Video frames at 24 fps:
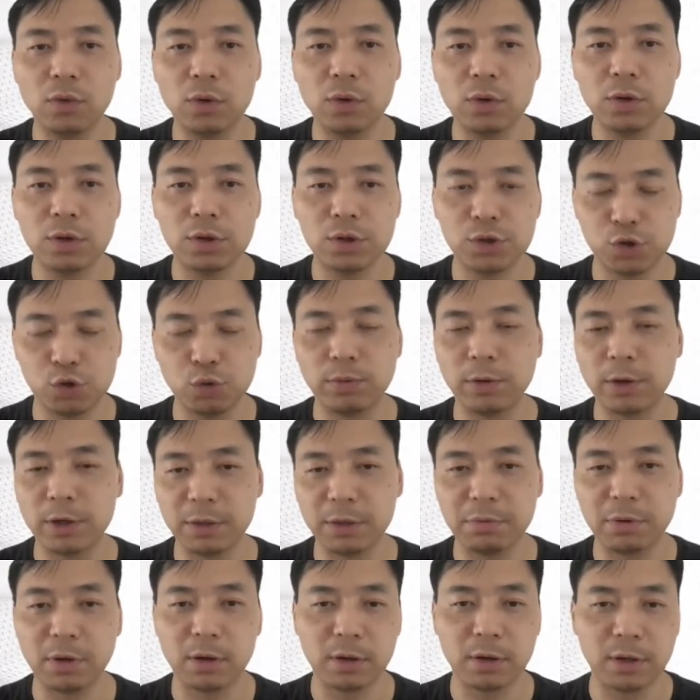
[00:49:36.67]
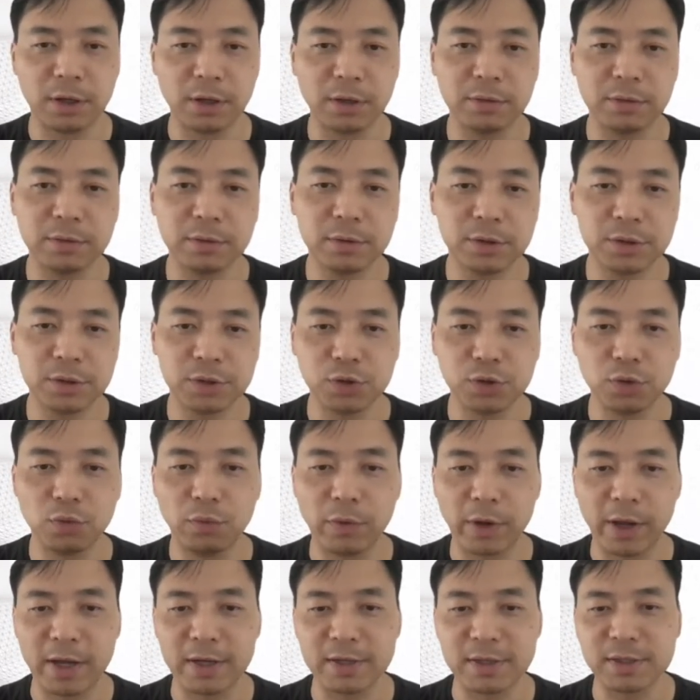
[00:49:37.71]
super deep learning. So we
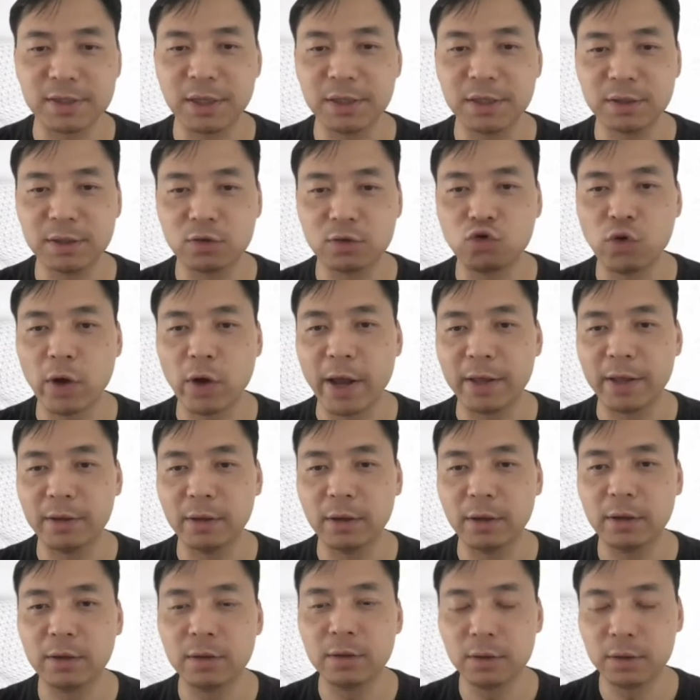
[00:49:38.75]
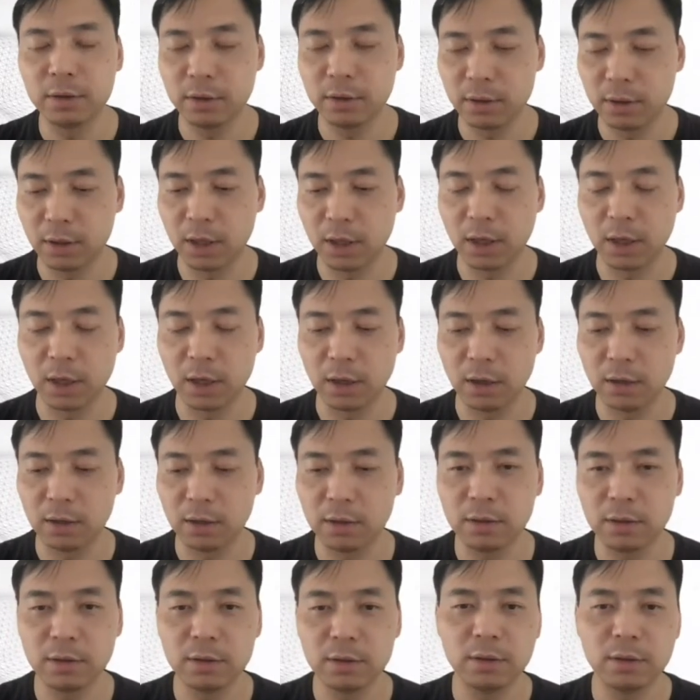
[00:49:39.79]
can see the trend
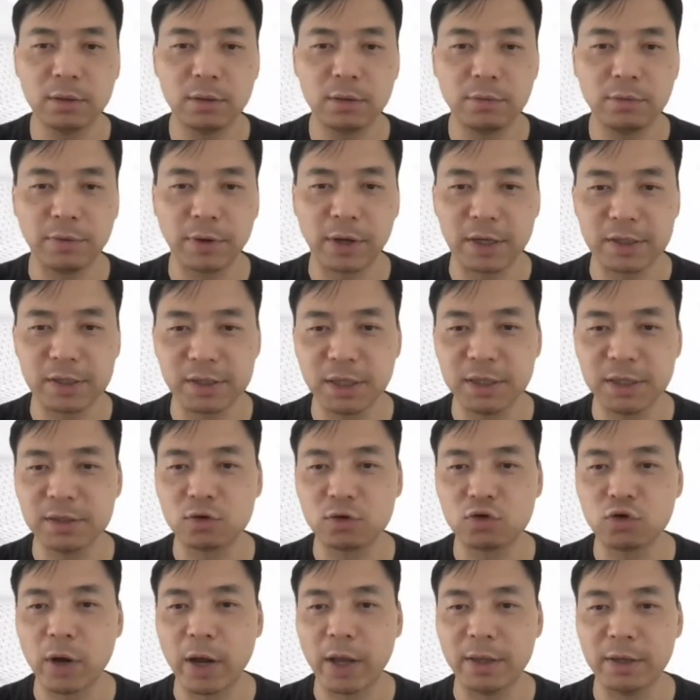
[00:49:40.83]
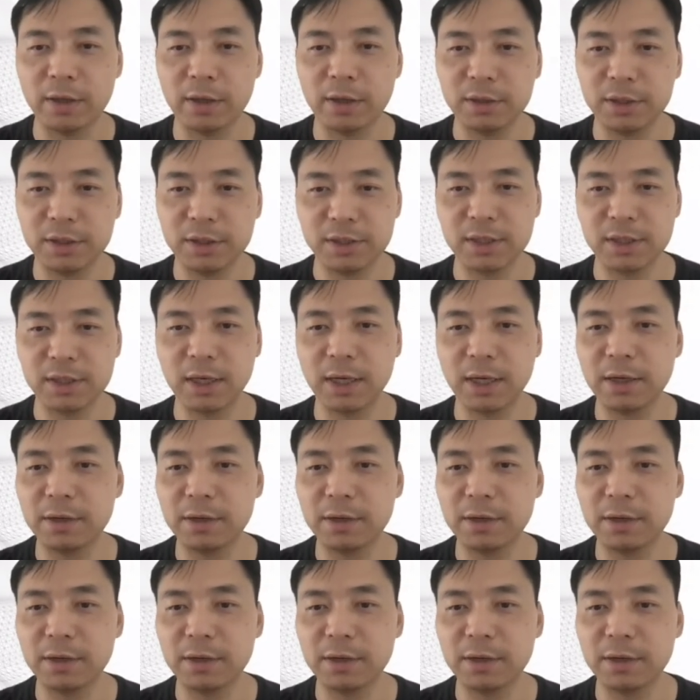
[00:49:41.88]
we can see the trend easily.